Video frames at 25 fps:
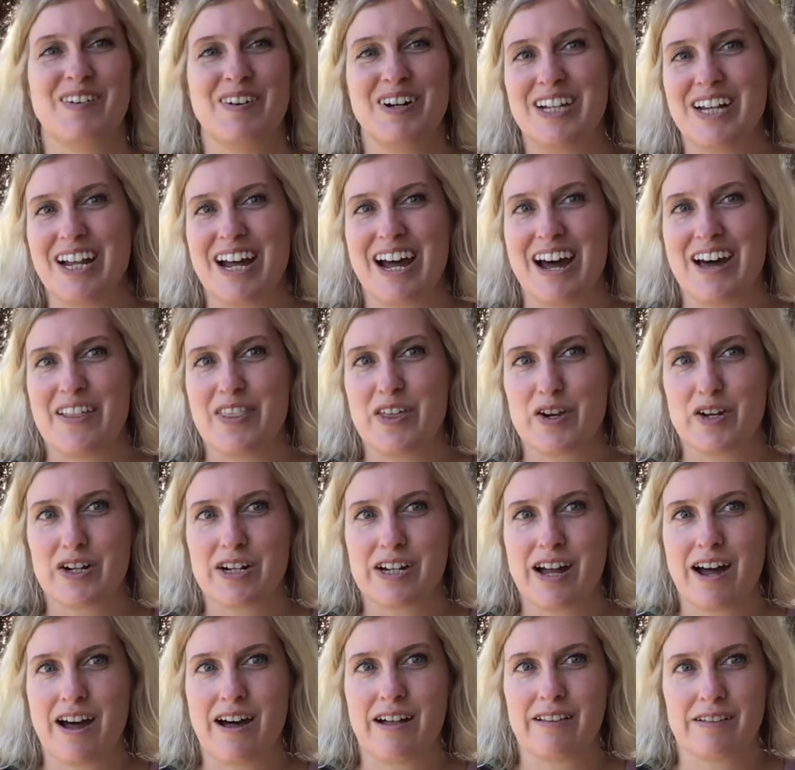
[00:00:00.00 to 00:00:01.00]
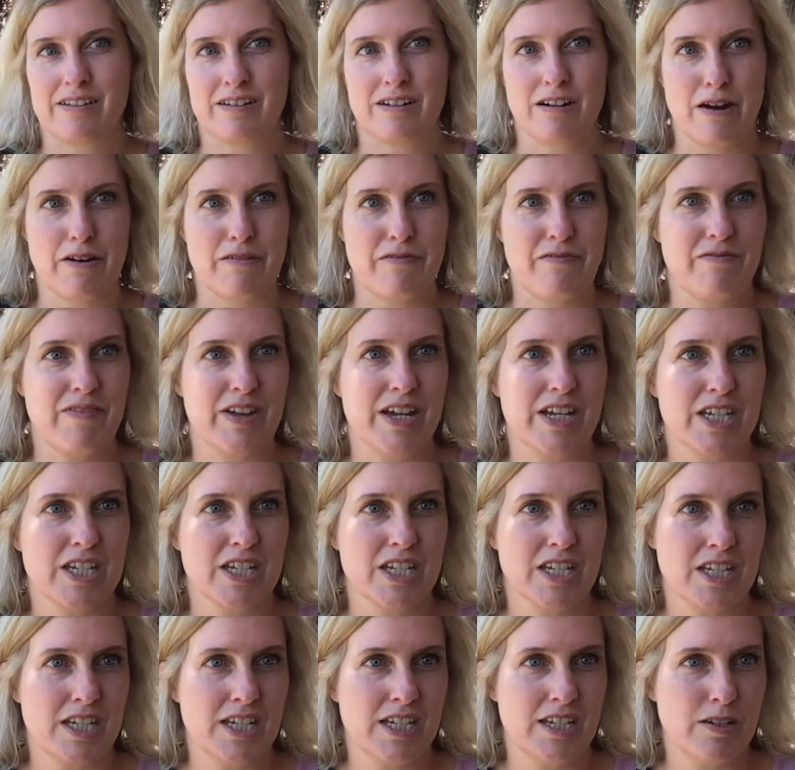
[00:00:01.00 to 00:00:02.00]
What other color
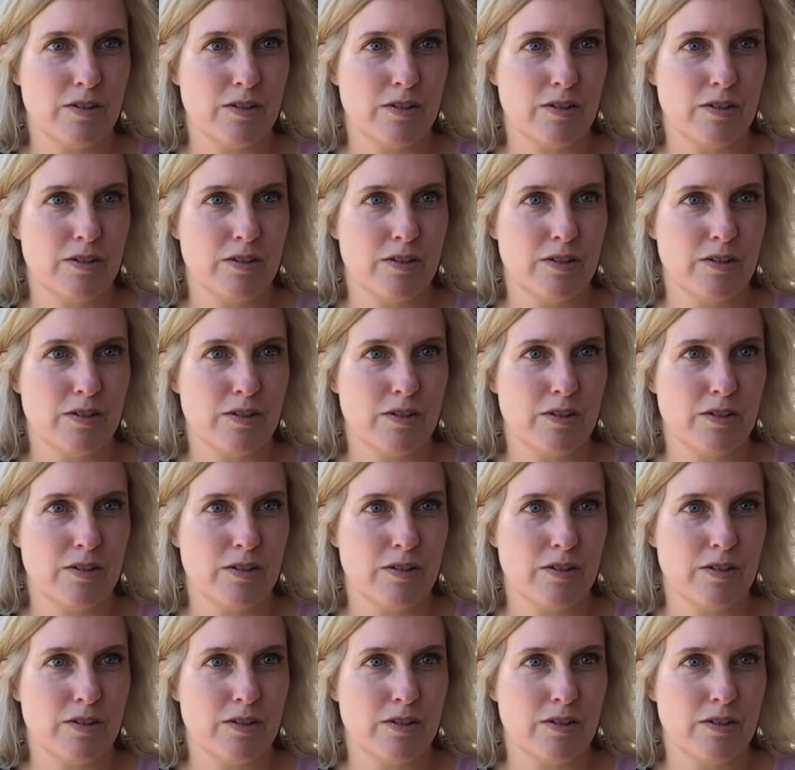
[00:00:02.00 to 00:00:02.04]
fish